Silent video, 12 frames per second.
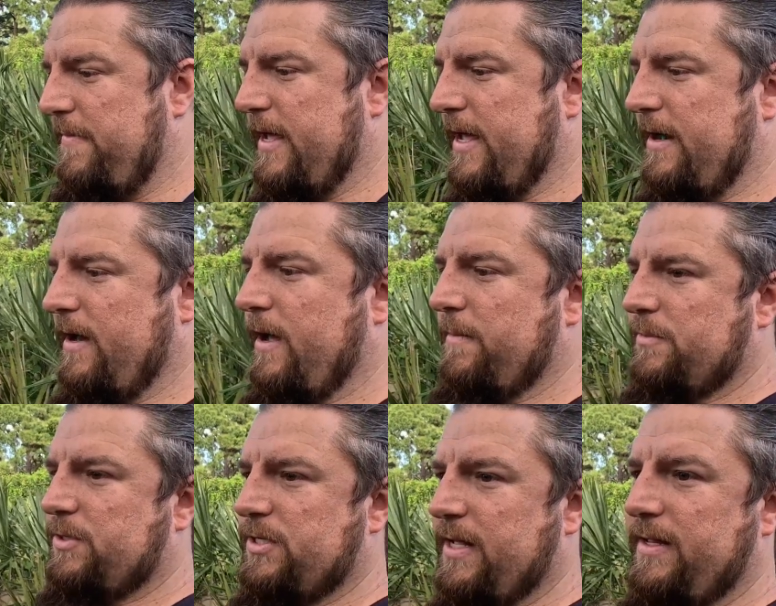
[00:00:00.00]
then
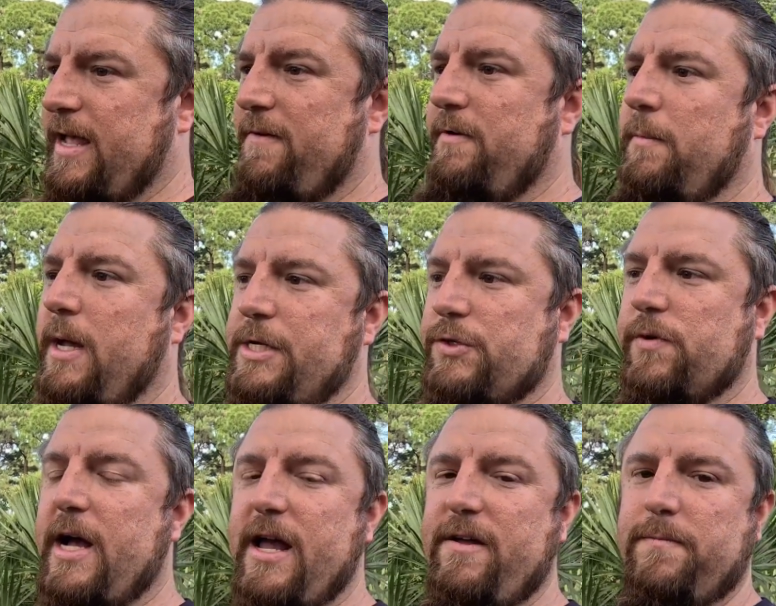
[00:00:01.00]
having my
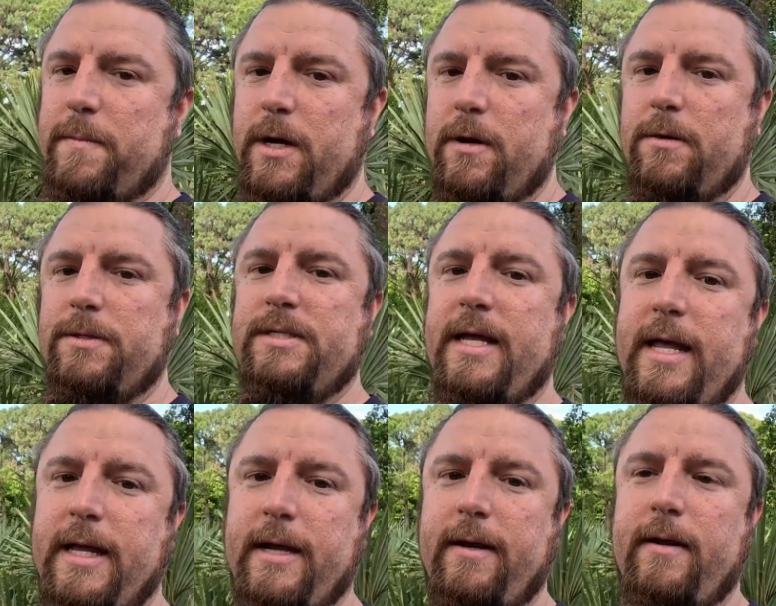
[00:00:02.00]
drive mode
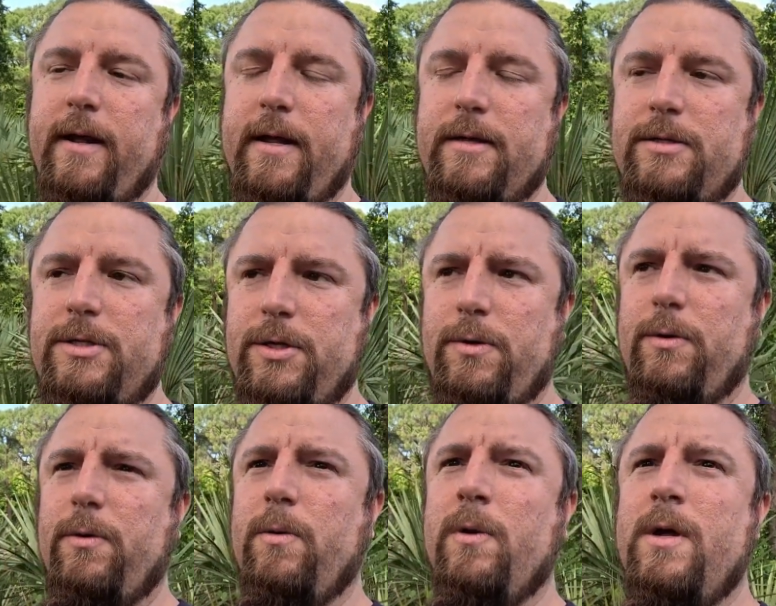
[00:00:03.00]
taken
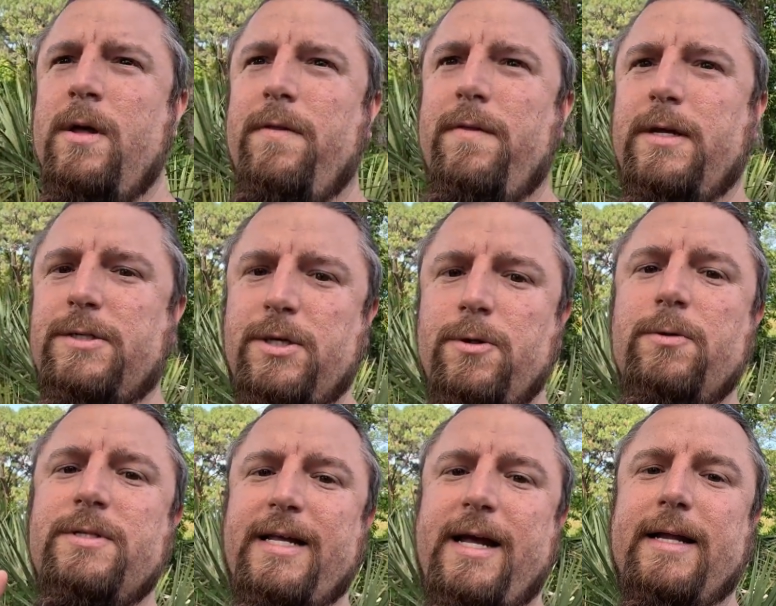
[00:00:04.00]
to the
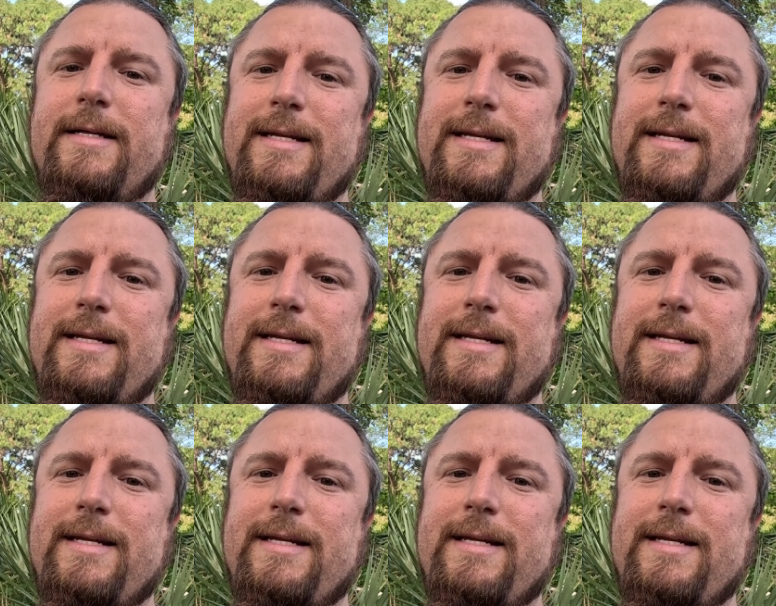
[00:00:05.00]
2-second